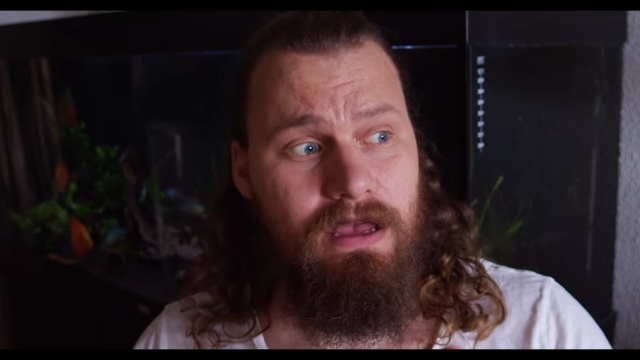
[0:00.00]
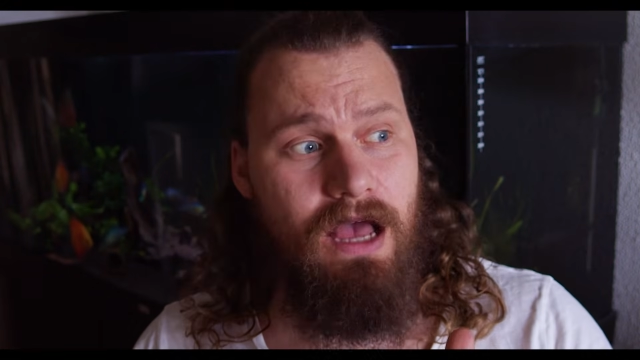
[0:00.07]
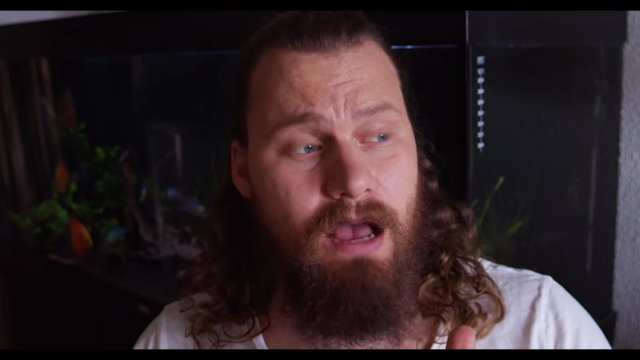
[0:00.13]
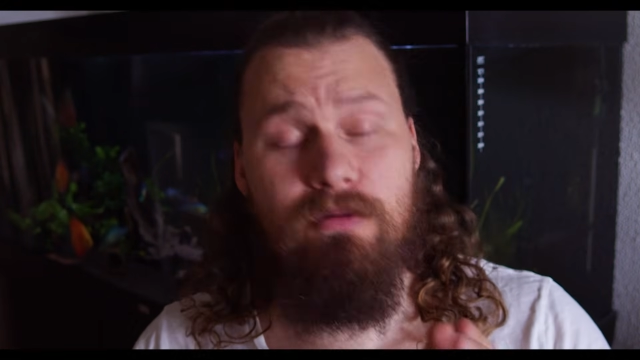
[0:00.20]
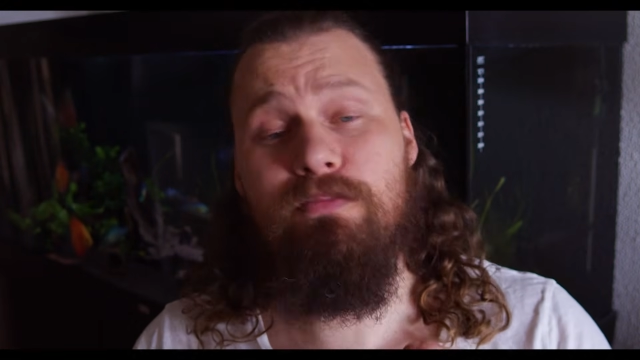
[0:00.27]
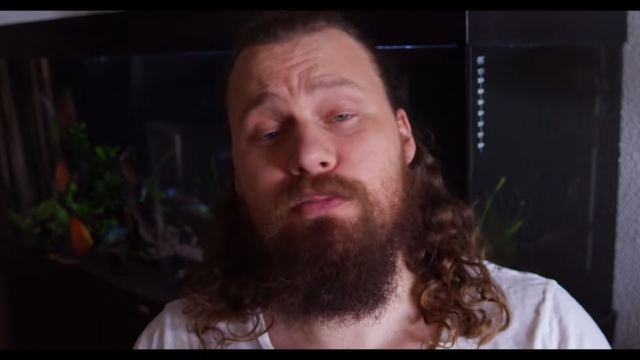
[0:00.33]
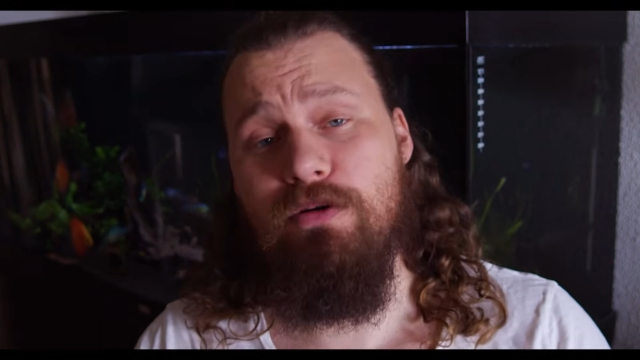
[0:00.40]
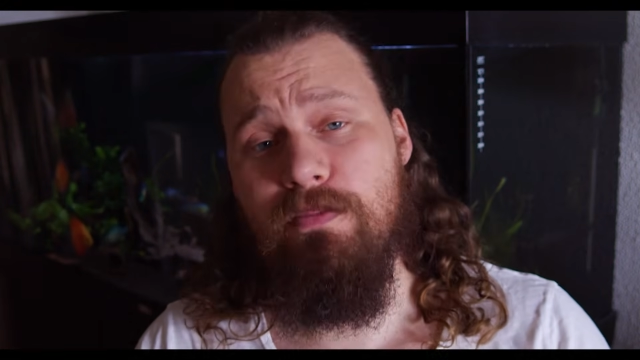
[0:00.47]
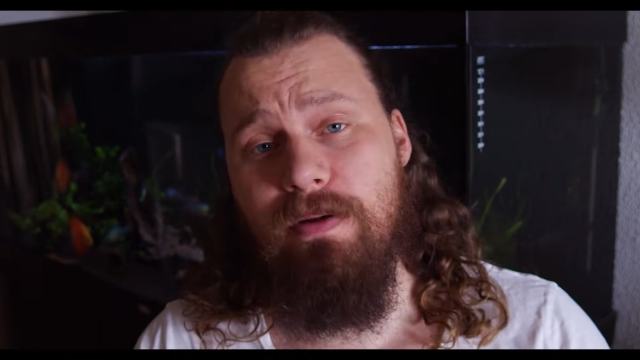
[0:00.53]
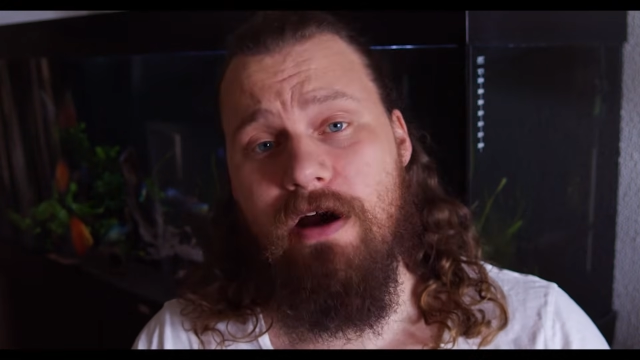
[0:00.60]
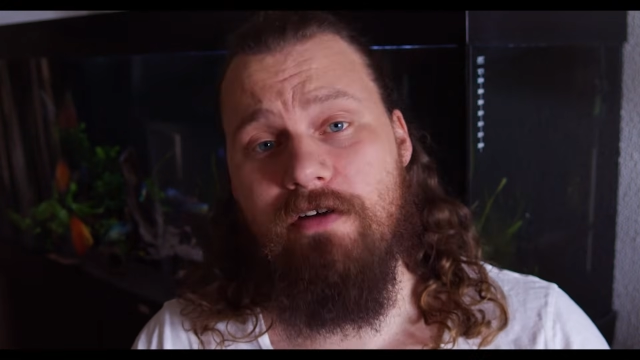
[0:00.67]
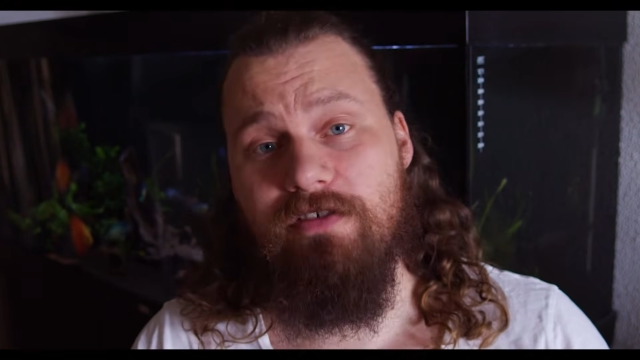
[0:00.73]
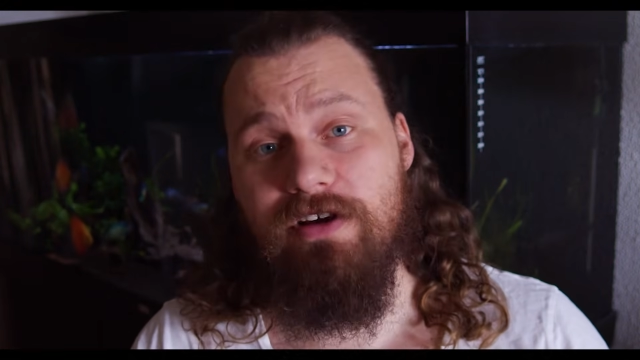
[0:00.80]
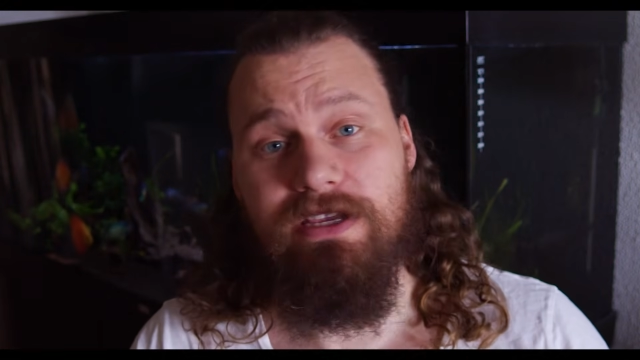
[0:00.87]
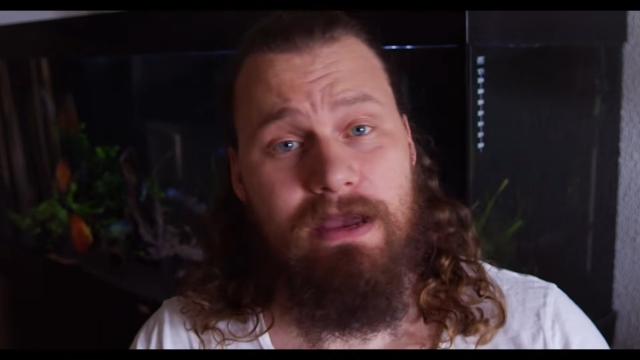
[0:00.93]
a Maboo
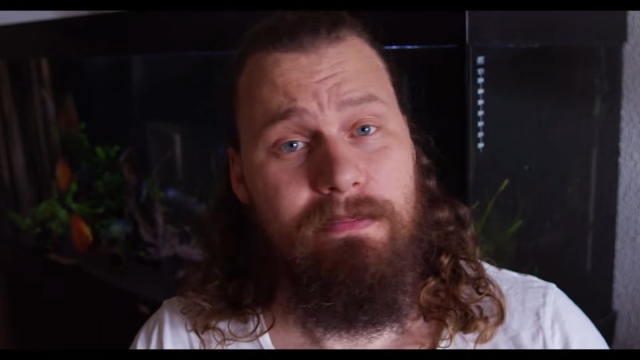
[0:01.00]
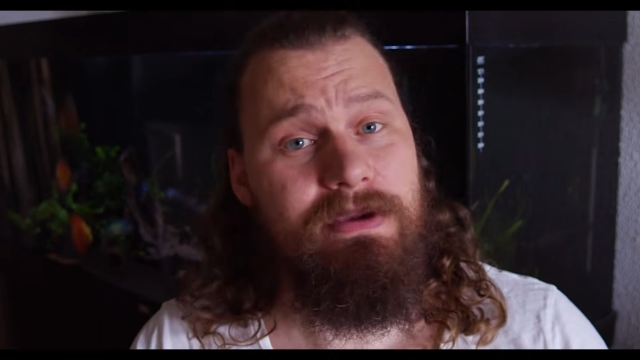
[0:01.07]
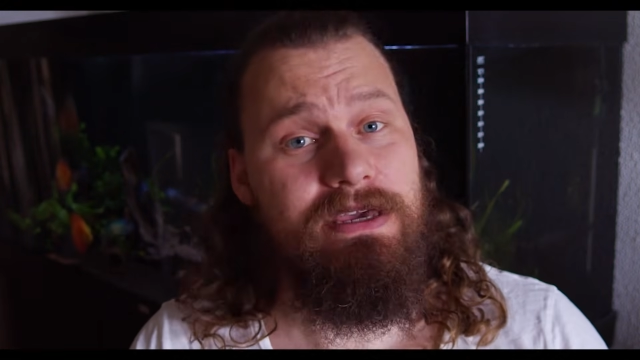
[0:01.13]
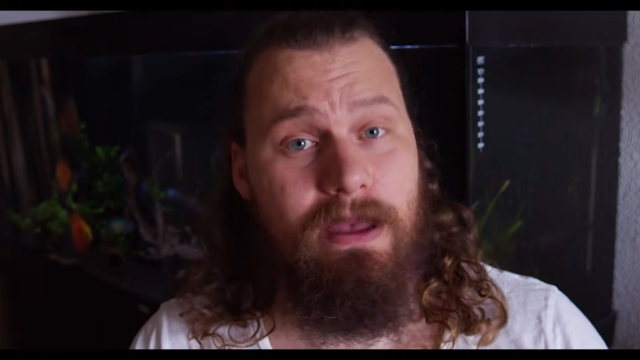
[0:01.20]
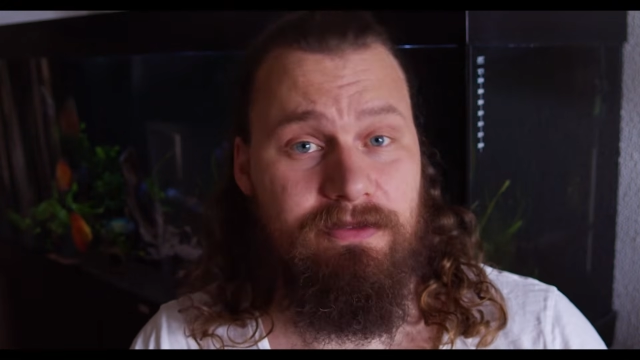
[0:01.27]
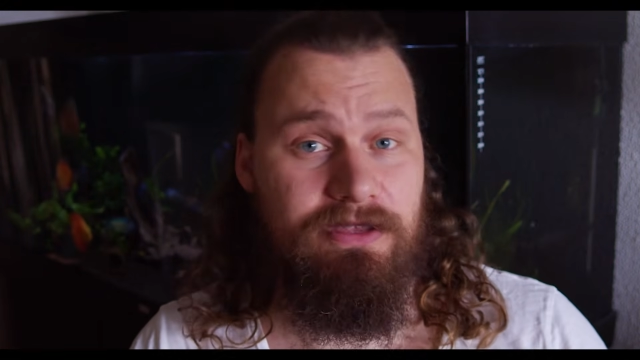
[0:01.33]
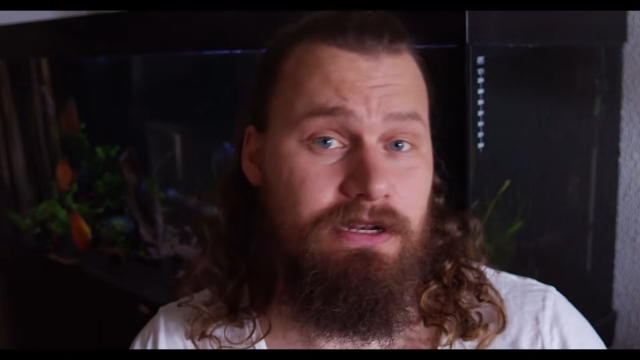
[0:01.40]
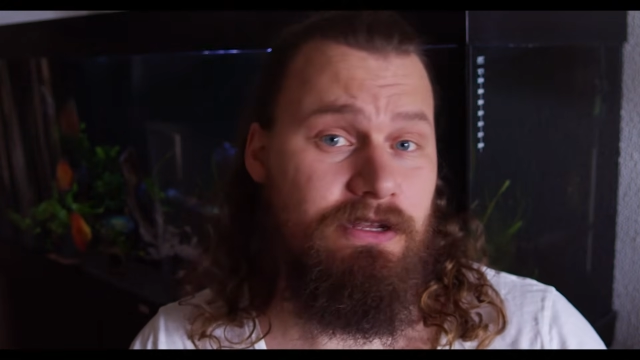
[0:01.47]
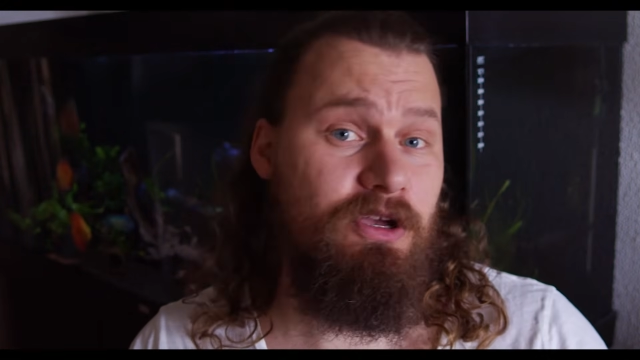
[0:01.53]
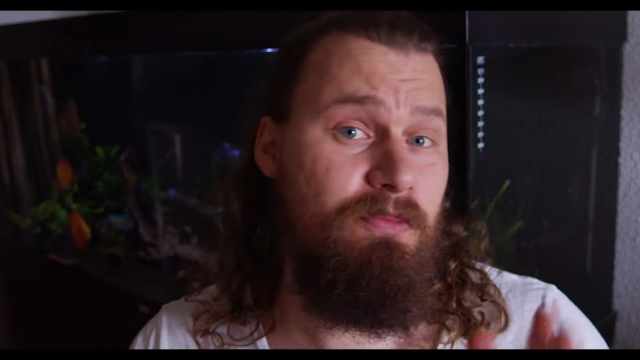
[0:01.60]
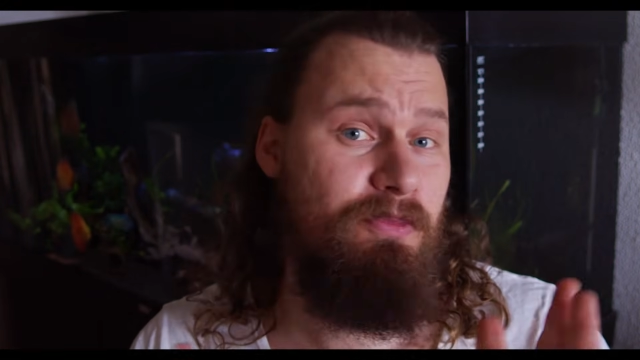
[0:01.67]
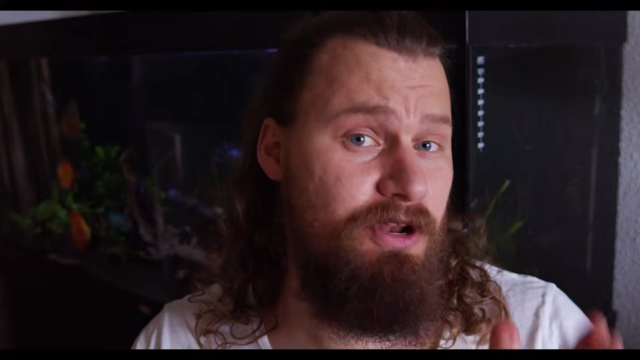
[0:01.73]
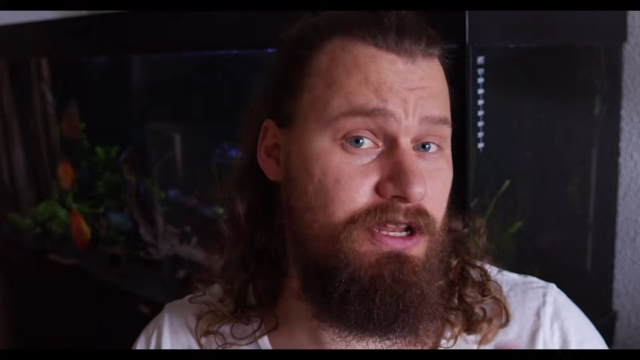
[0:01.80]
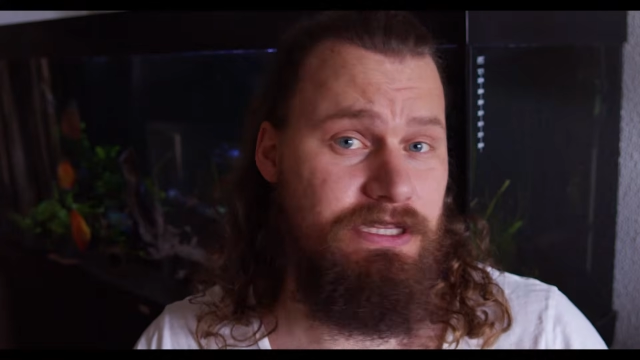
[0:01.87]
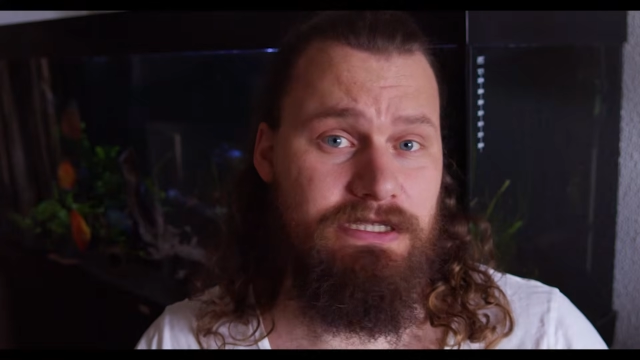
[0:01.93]
puffer can be kept in a
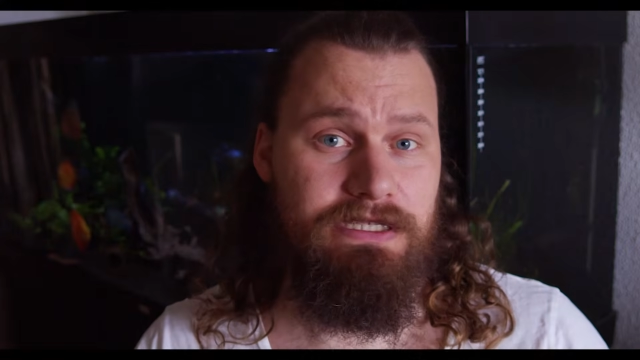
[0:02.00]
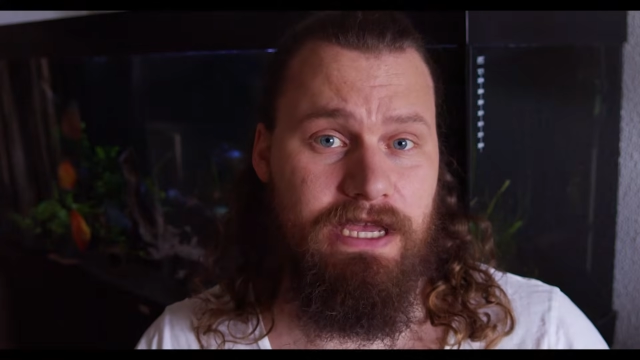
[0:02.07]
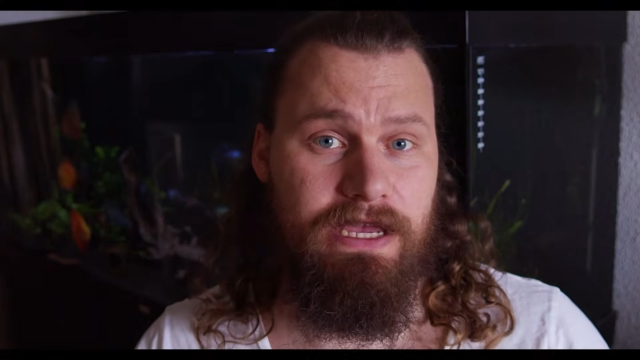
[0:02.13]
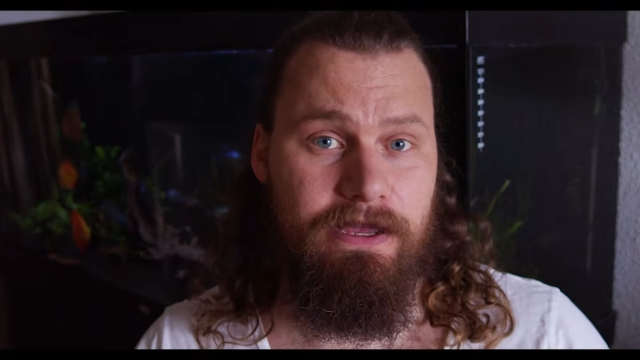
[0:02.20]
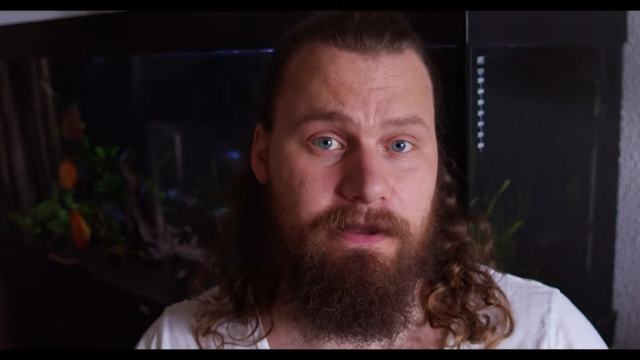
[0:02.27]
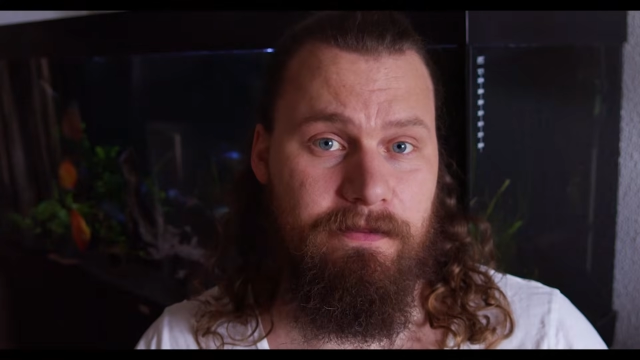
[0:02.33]
community tank.